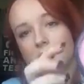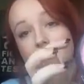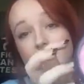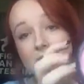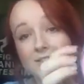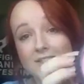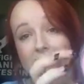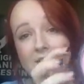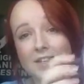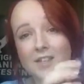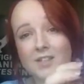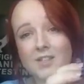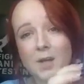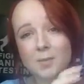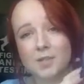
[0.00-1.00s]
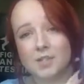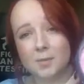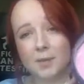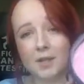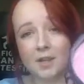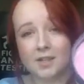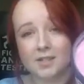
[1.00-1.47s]
It looks like Tubby
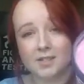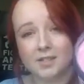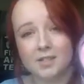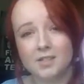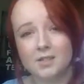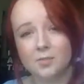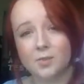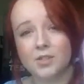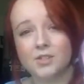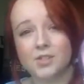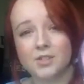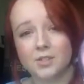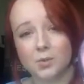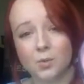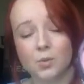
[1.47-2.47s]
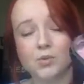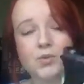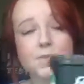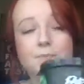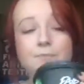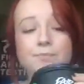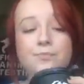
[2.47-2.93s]
Tubby custard, which is
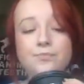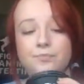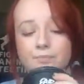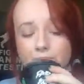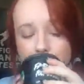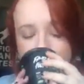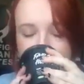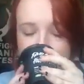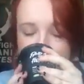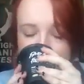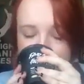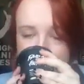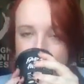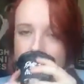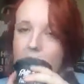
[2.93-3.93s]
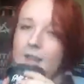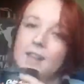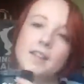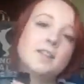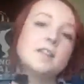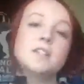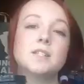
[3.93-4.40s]
awesome. And
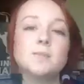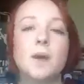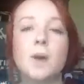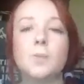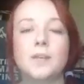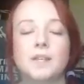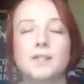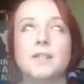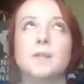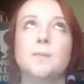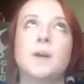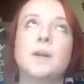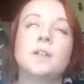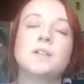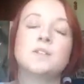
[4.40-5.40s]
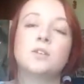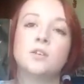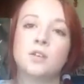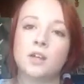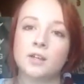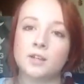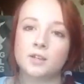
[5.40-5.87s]
it does smell minty, but it's
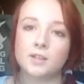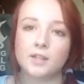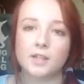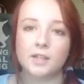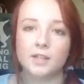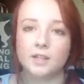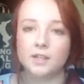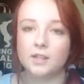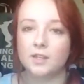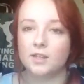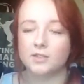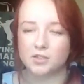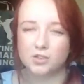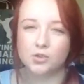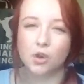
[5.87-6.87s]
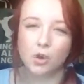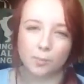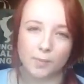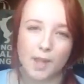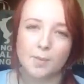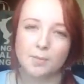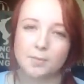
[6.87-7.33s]
not like the strong
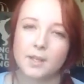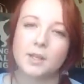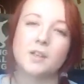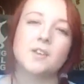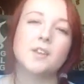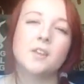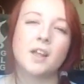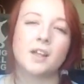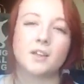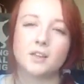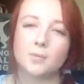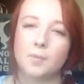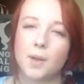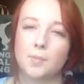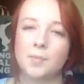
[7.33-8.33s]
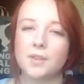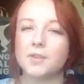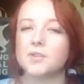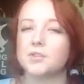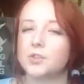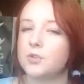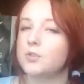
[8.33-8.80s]
peppermint. I don't like peppermint
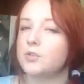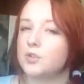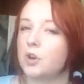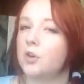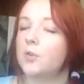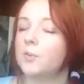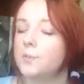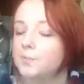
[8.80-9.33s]
that's too strong.